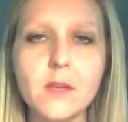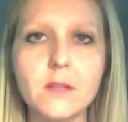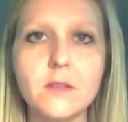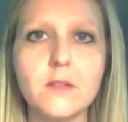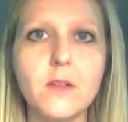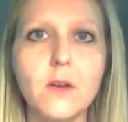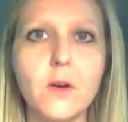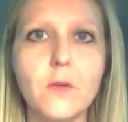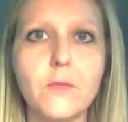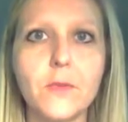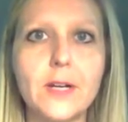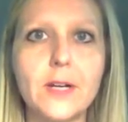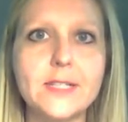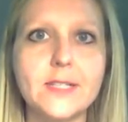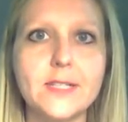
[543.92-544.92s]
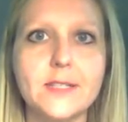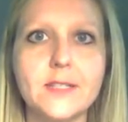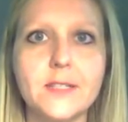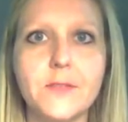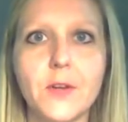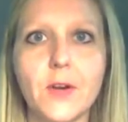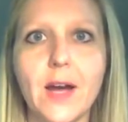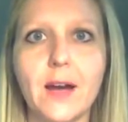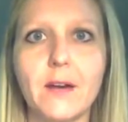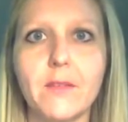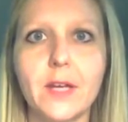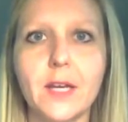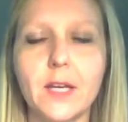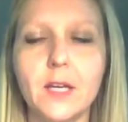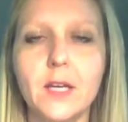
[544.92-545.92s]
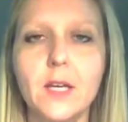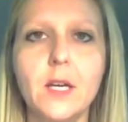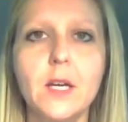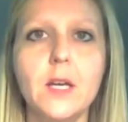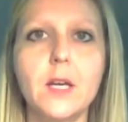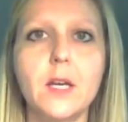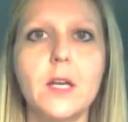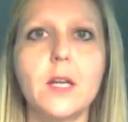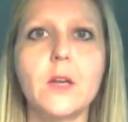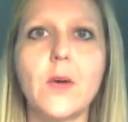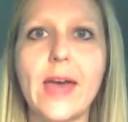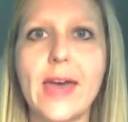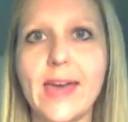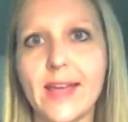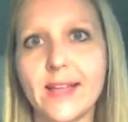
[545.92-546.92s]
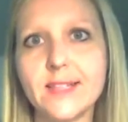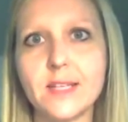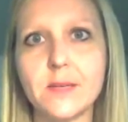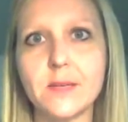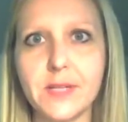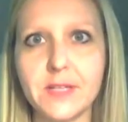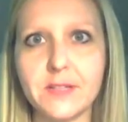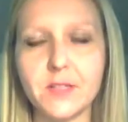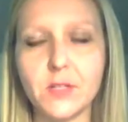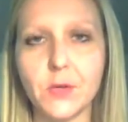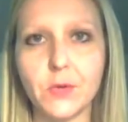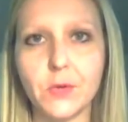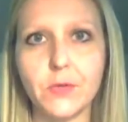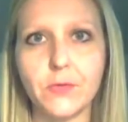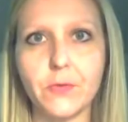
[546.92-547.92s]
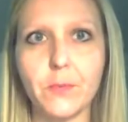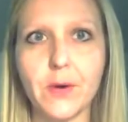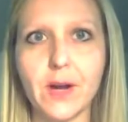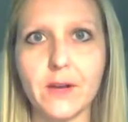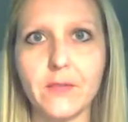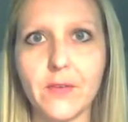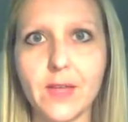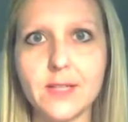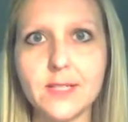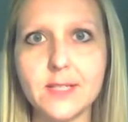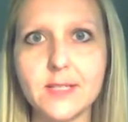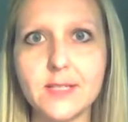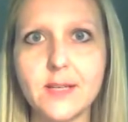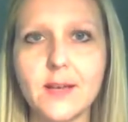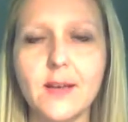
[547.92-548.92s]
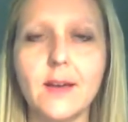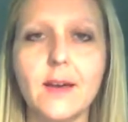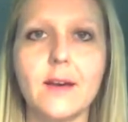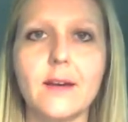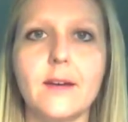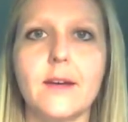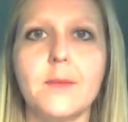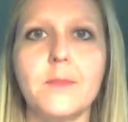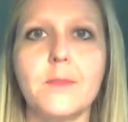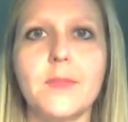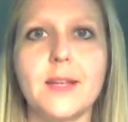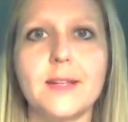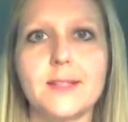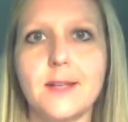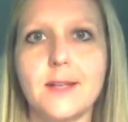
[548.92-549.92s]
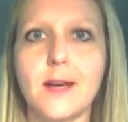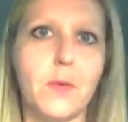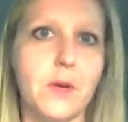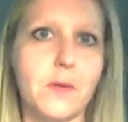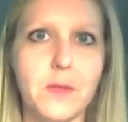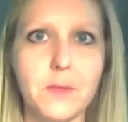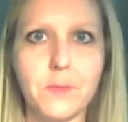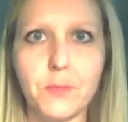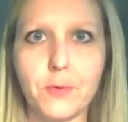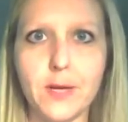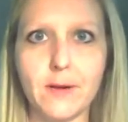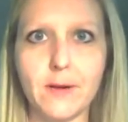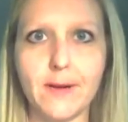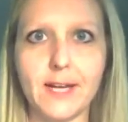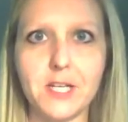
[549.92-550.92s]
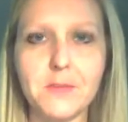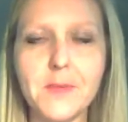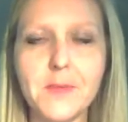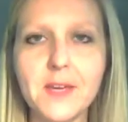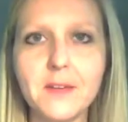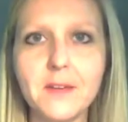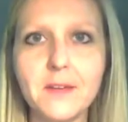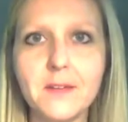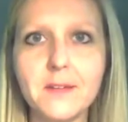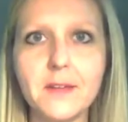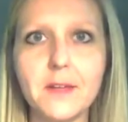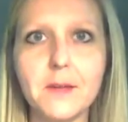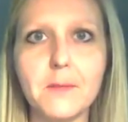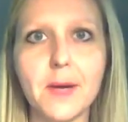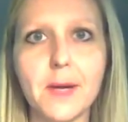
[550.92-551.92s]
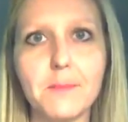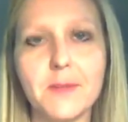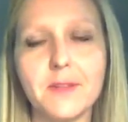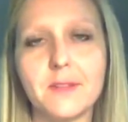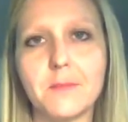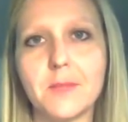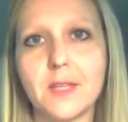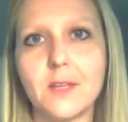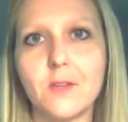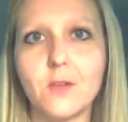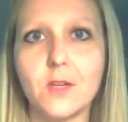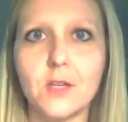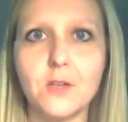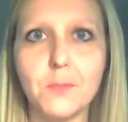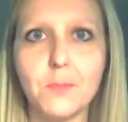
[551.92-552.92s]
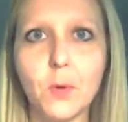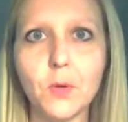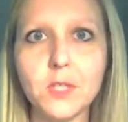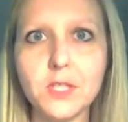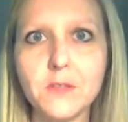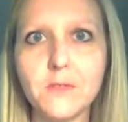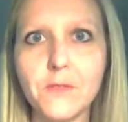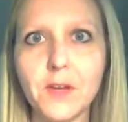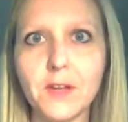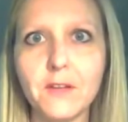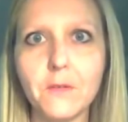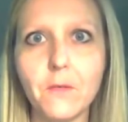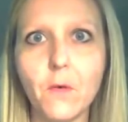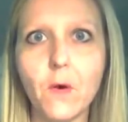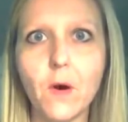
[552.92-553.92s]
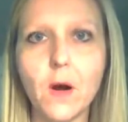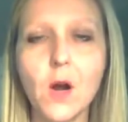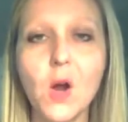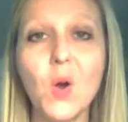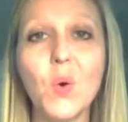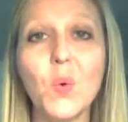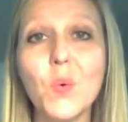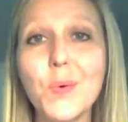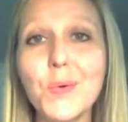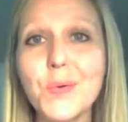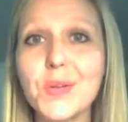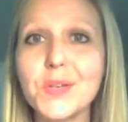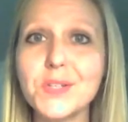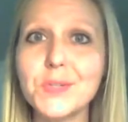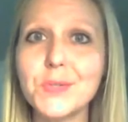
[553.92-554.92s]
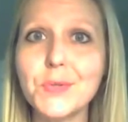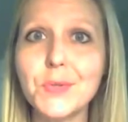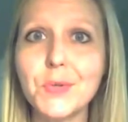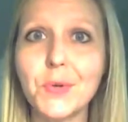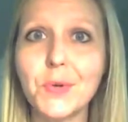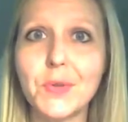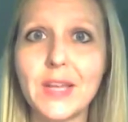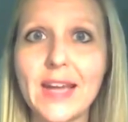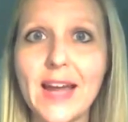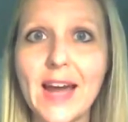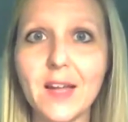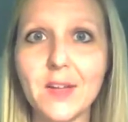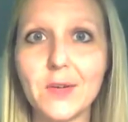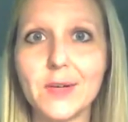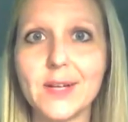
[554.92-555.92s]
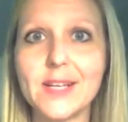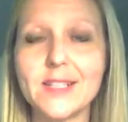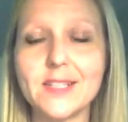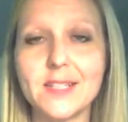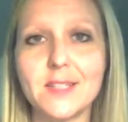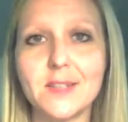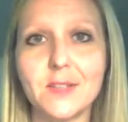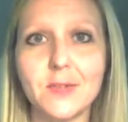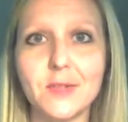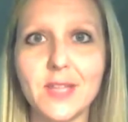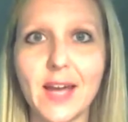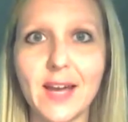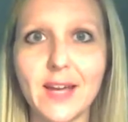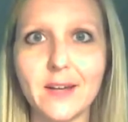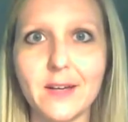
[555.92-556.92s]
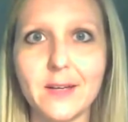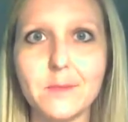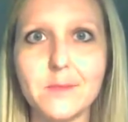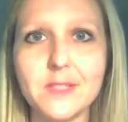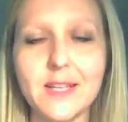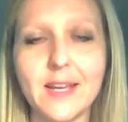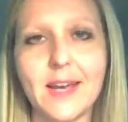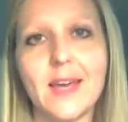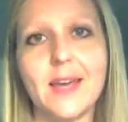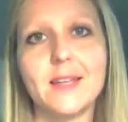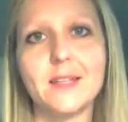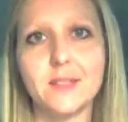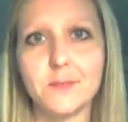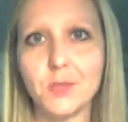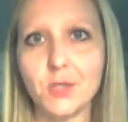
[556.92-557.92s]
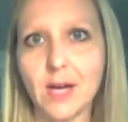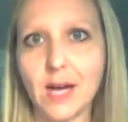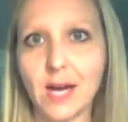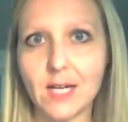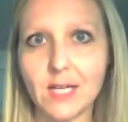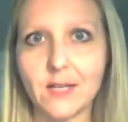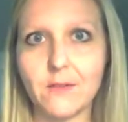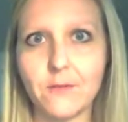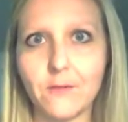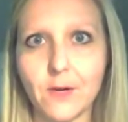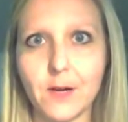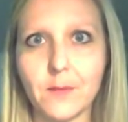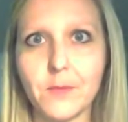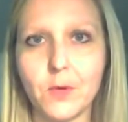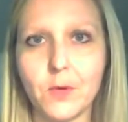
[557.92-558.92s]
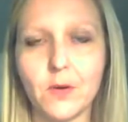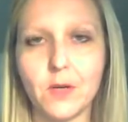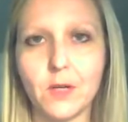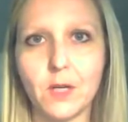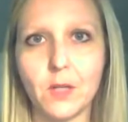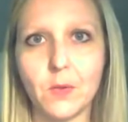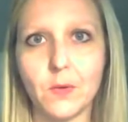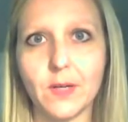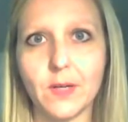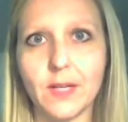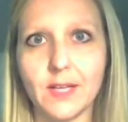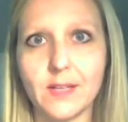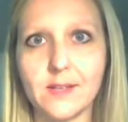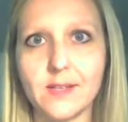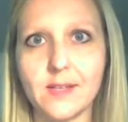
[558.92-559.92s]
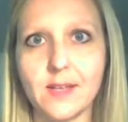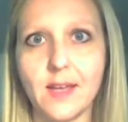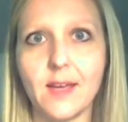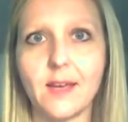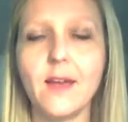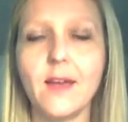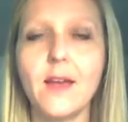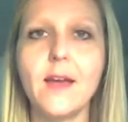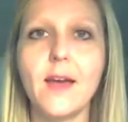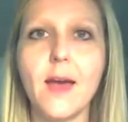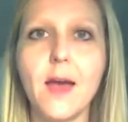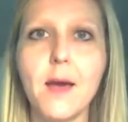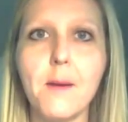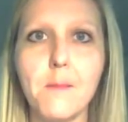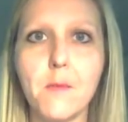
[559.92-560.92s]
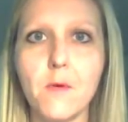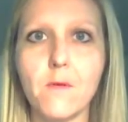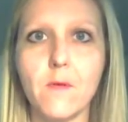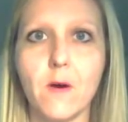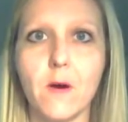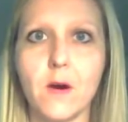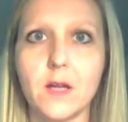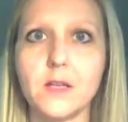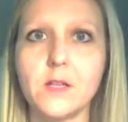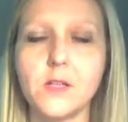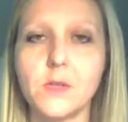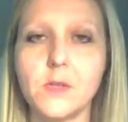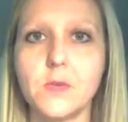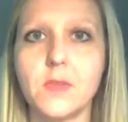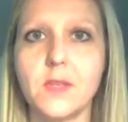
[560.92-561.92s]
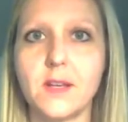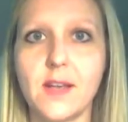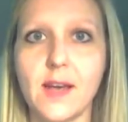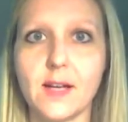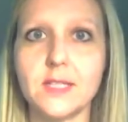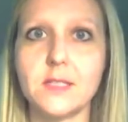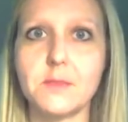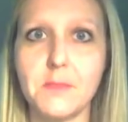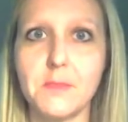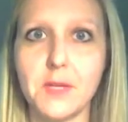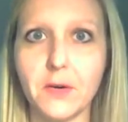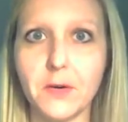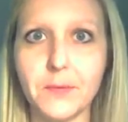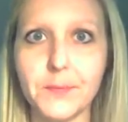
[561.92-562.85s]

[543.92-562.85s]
So for instance, if you're having, eggs and a piece of toast for breakfast, that's not one of the prearranged meals. It might be something that you could use Portion Fix for, or you can just Google the calories in those items and subtract it from your caloric intake and move on to the next meal.